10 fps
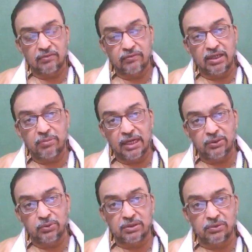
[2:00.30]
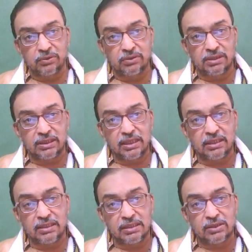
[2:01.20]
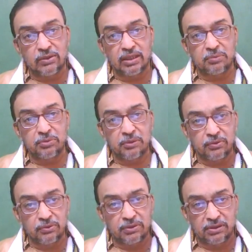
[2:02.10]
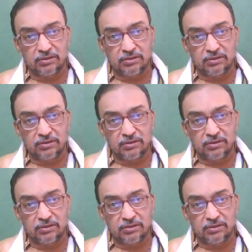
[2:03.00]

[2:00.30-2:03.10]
went back to the court saying this is contempt of court.